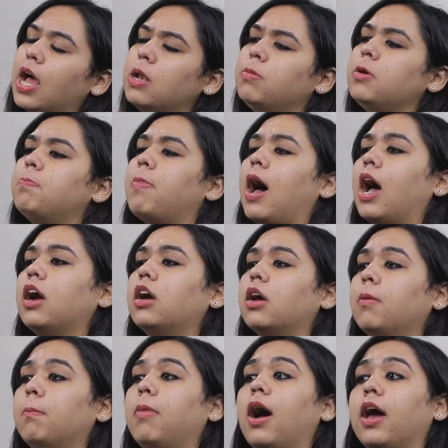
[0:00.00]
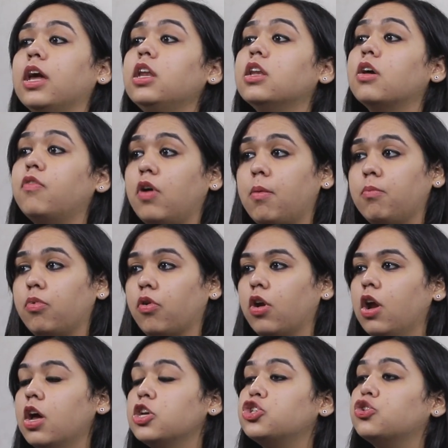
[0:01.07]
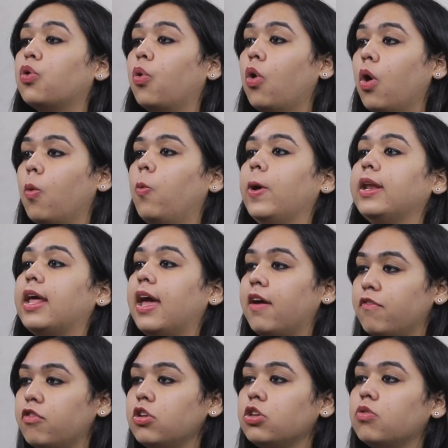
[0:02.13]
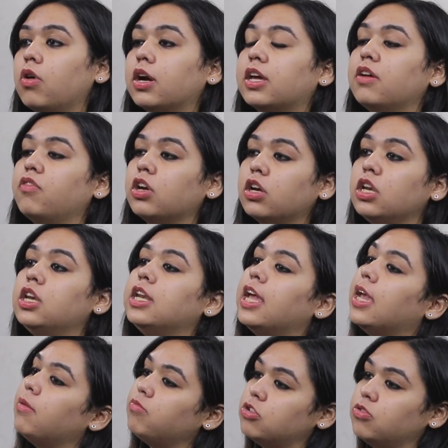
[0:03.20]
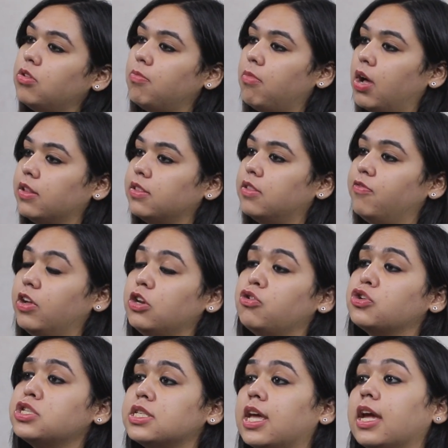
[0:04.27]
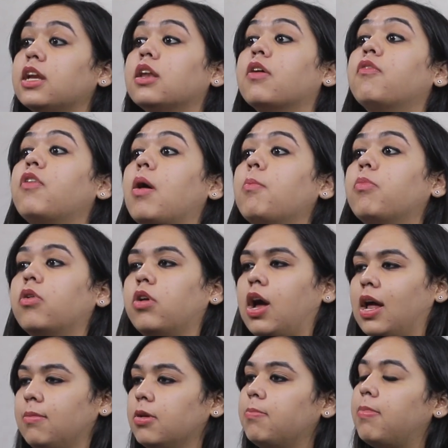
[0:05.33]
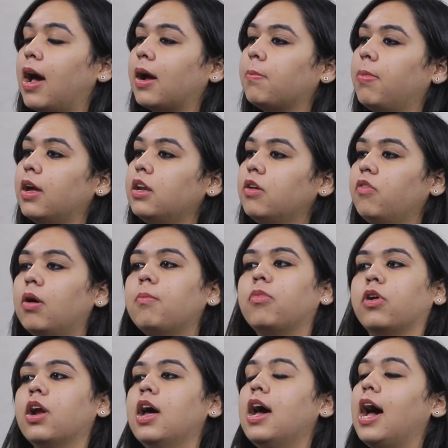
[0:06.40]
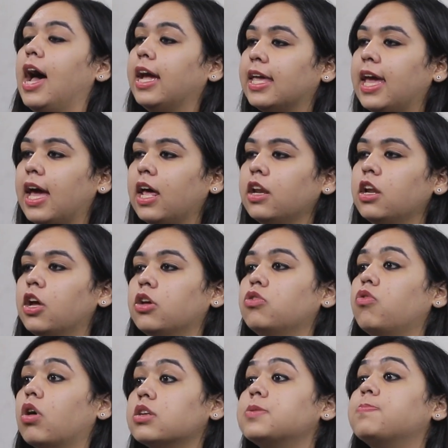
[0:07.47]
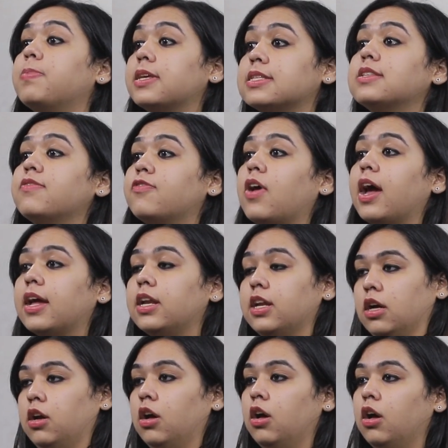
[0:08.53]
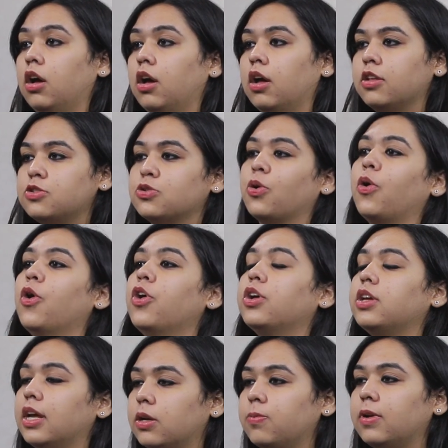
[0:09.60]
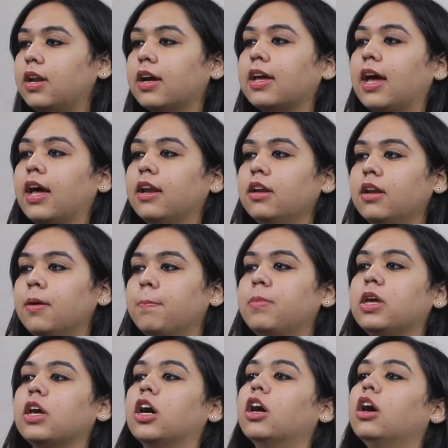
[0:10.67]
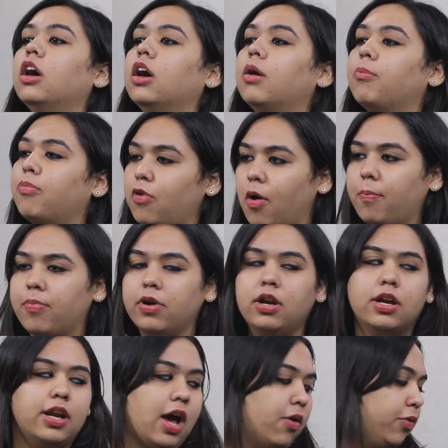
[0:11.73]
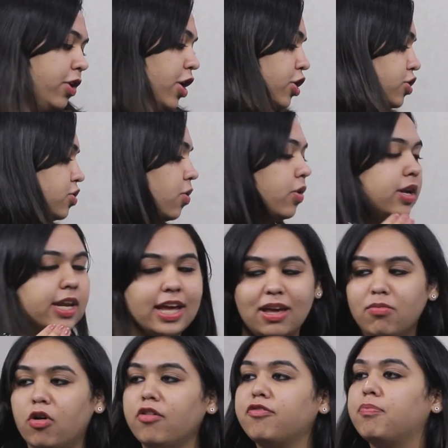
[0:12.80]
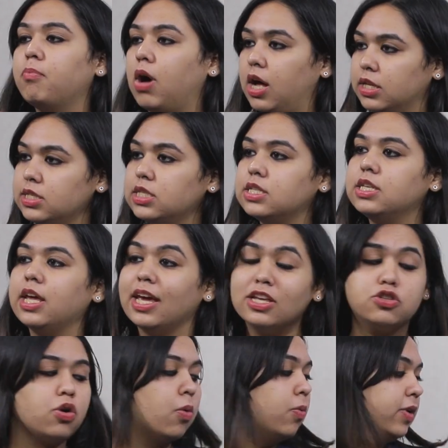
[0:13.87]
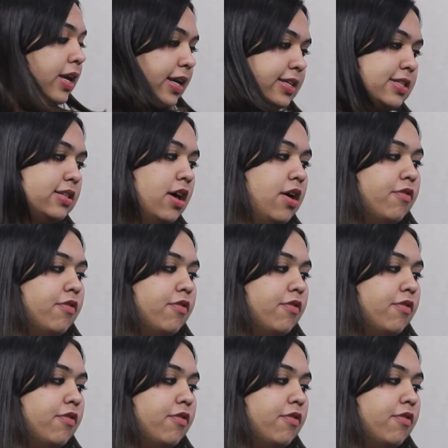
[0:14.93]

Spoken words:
I'll be back by November. So, whenever you are giving a name to the month, when you are saying November, I'll be back by November, again, you are specifying. So, it will again be a proper noun. So, name of months, days or weeks,